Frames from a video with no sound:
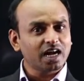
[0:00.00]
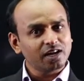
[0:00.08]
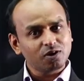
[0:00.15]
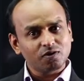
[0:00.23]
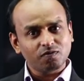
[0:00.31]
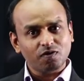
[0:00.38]

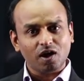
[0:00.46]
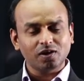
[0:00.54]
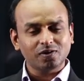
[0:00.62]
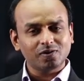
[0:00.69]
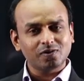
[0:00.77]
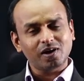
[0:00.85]
and you will
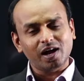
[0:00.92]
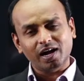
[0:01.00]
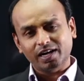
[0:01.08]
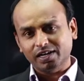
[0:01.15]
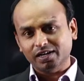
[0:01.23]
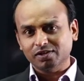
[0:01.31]
follow
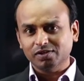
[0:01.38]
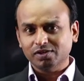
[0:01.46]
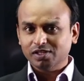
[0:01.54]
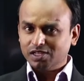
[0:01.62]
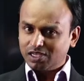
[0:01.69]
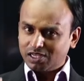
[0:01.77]
and uh,
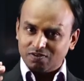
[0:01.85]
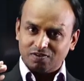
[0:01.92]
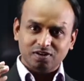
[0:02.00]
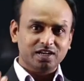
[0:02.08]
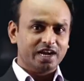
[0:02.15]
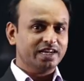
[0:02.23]
you
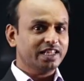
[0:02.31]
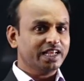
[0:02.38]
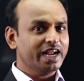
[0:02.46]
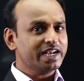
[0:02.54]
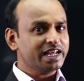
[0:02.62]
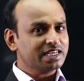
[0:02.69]
will write
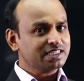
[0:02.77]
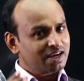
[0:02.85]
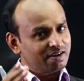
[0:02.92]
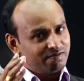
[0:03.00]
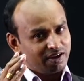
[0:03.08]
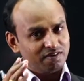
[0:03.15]
the GATE
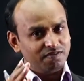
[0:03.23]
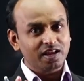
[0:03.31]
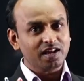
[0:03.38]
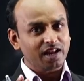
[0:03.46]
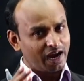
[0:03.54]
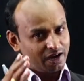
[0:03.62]
exam very
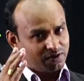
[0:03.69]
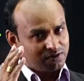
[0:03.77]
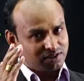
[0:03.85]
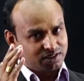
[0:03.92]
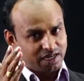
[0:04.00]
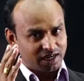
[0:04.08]
well and you
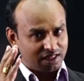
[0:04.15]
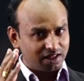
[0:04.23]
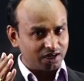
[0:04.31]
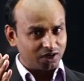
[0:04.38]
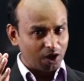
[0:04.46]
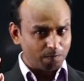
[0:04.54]
will settle
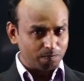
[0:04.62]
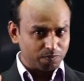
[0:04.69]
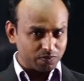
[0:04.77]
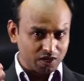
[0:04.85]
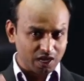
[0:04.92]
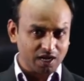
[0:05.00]
in the top,
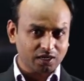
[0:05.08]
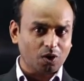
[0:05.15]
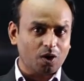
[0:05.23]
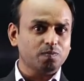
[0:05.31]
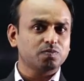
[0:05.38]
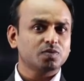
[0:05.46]
okay,
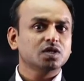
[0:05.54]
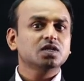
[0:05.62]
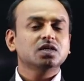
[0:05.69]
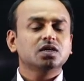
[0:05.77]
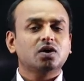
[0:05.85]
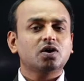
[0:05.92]
top
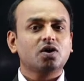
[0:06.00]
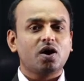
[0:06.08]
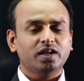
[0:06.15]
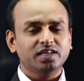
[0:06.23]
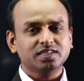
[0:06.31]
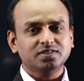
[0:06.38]
uh,
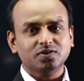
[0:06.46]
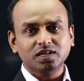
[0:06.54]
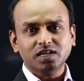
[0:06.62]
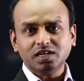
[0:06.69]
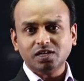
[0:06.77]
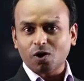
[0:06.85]
colleges
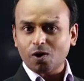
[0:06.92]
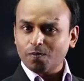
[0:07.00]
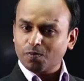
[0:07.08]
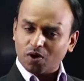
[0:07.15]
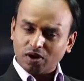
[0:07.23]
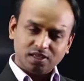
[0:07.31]
only.
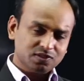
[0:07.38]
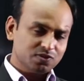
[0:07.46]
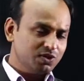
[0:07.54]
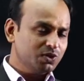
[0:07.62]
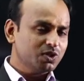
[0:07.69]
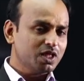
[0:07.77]
Top
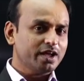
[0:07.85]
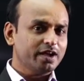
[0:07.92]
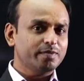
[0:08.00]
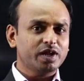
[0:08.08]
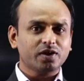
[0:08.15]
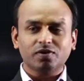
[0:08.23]
colleges will do the
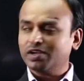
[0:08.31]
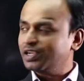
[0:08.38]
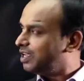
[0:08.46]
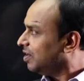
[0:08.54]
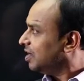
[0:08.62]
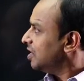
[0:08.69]
M Tech
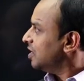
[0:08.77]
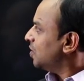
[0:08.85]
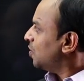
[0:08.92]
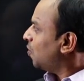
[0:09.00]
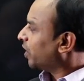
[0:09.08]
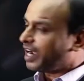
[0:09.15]
only.
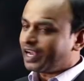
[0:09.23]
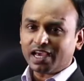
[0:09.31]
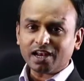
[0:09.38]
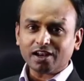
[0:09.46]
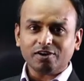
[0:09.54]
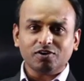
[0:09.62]
Okay,
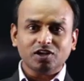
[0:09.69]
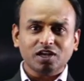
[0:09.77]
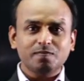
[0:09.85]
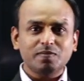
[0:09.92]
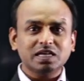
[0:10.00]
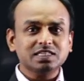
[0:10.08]
dear.
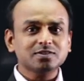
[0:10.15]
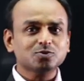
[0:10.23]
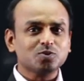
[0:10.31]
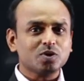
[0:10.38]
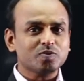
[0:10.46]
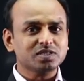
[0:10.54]
Only
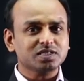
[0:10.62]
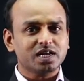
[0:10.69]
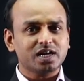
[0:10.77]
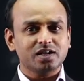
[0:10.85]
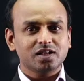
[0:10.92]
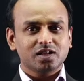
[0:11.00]
blessings from my
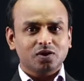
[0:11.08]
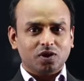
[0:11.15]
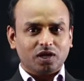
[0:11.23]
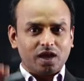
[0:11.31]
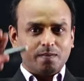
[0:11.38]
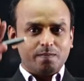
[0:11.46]
side.
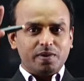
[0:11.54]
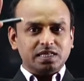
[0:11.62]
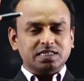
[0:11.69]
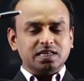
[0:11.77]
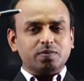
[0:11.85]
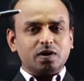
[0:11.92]
Okay,
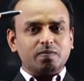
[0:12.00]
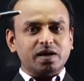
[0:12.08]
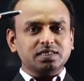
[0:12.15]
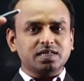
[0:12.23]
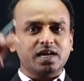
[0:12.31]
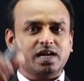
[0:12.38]
blessing from
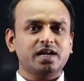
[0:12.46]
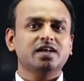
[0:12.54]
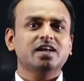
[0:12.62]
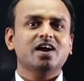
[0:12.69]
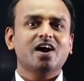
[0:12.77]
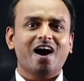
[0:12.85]
my
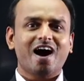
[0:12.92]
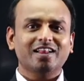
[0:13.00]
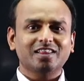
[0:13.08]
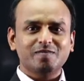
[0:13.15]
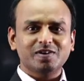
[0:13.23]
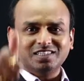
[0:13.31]
side.
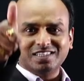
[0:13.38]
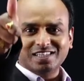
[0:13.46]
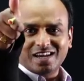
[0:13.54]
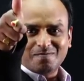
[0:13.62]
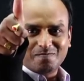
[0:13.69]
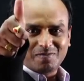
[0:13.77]
All the best,
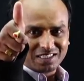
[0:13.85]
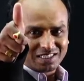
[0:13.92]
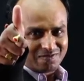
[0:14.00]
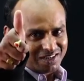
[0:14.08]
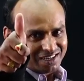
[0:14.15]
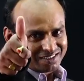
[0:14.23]
dear. Best
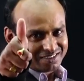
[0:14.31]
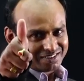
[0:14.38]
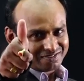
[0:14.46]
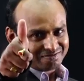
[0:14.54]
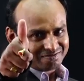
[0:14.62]
of luck.